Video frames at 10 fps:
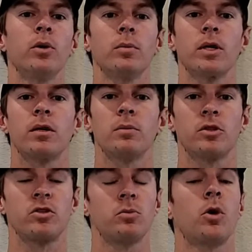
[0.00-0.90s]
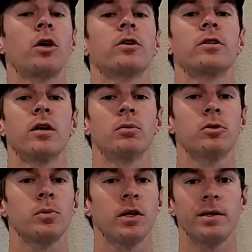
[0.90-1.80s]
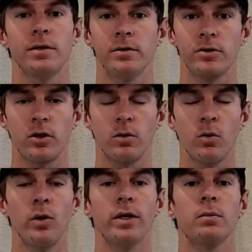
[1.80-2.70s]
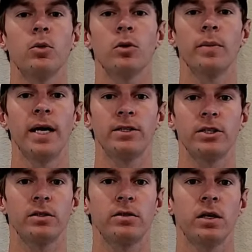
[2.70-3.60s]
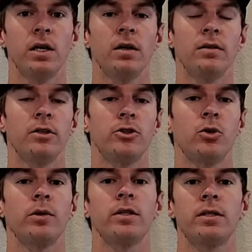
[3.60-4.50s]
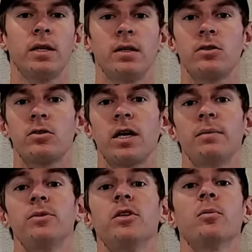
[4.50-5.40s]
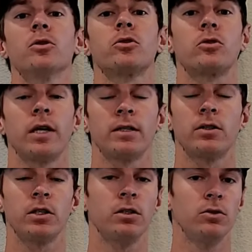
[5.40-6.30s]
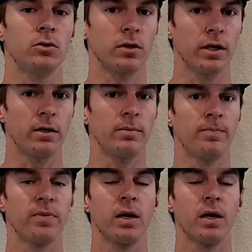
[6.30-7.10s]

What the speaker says: wanna become a smarter doubles player and start winning more matches, then join the Tennis Tribe Doubles Strategy Newsletter.